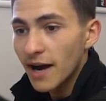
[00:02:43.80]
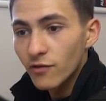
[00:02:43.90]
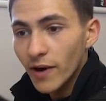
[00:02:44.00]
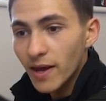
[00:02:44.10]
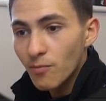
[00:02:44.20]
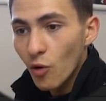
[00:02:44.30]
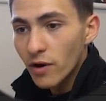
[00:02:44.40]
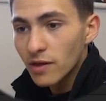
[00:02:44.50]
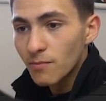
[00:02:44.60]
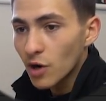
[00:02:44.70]
I've already
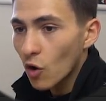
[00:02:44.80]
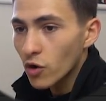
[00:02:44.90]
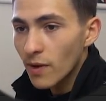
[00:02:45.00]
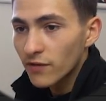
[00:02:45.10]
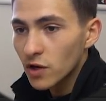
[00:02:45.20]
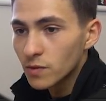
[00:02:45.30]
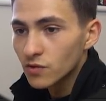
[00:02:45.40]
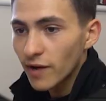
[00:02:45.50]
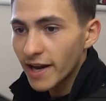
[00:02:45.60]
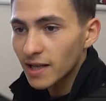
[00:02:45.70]
imported them, but all you have to do is
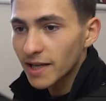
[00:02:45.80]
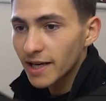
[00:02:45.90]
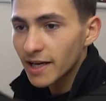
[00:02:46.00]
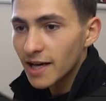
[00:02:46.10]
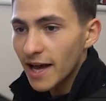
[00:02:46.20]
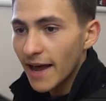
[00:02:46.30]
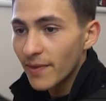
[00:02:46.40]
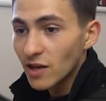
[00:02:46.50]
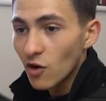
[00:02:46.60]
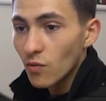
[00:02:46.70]
right click and
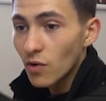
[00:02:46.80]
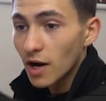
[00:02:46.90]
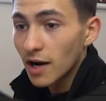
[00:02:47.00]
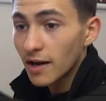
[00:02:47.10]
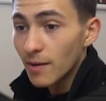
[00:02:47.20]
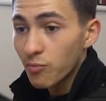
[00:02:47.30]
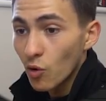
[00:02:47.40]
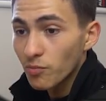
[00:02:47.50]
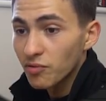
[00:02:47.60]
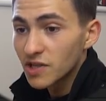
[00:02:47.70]
then go uh,
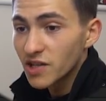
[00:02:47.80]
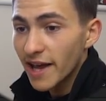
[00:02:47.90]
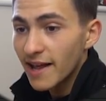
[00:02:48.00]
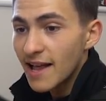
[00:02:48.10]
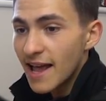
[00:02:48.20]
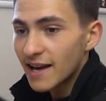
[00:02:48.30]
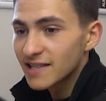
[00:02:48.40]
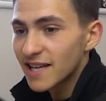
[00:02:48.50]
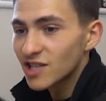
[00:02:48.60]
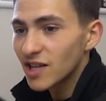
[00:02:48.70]
import preset. And
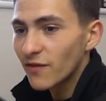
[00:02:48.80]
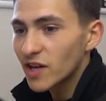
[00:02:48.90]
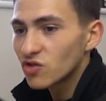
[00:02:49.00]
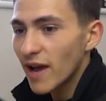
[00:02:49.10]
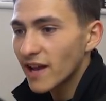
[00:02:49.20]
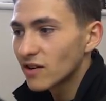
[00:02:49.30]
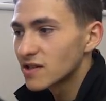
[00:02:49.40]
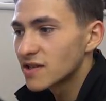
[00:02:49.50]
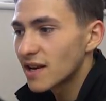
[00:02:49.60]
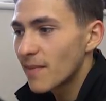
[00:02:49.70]
essentially if I drag on
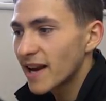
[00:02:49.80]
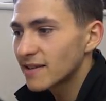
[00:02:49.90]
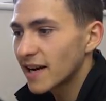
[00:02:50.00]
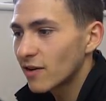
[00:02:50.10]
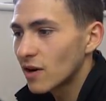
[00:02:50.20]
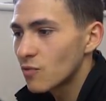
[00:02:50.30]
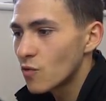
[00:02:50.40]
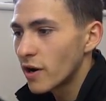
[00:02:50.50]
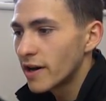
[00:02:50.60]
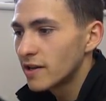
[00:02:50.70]
cinematic title number one